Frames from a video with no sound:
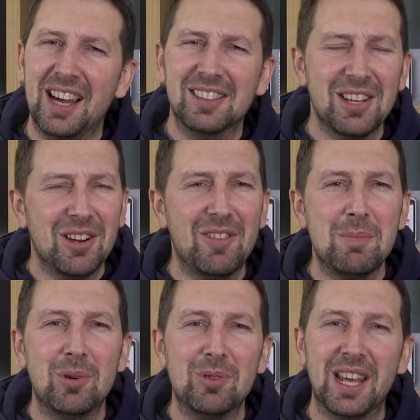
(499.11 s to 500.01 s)
I don't know if he
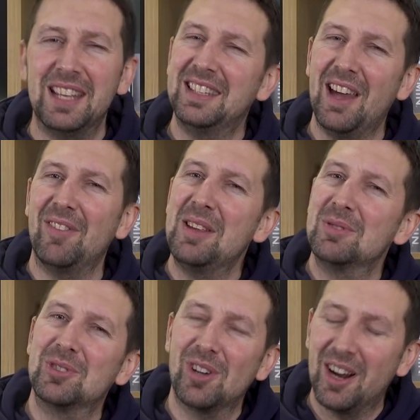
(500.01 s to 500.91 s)
pulled it, he definitely
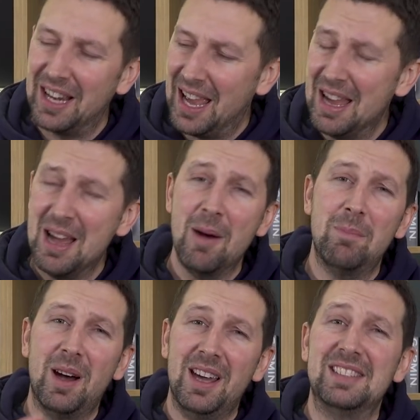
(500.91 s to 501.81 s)
was trying it,
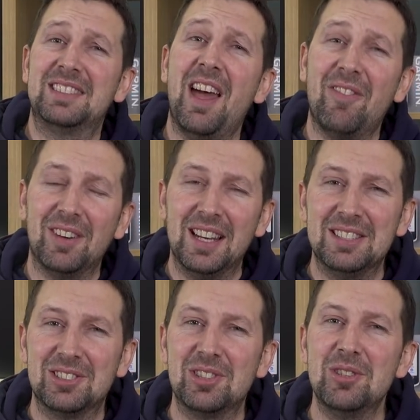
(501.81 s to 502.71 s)
but it's definitely
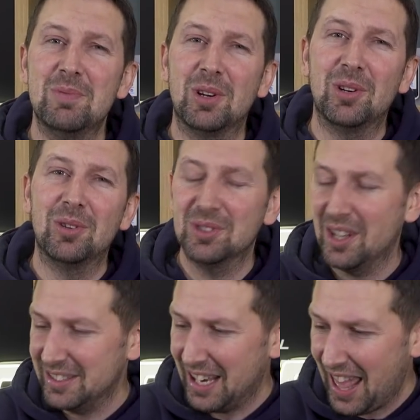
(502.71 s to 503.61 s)
super cool
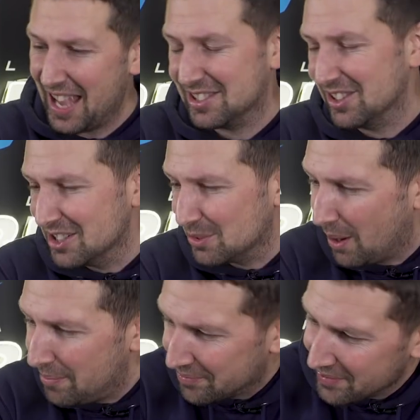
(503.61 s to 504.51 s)
nonetheless. Nice
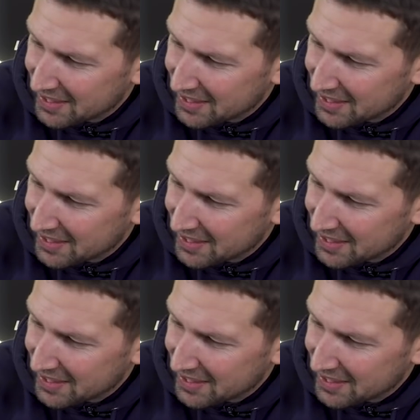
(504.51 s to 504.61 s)
one.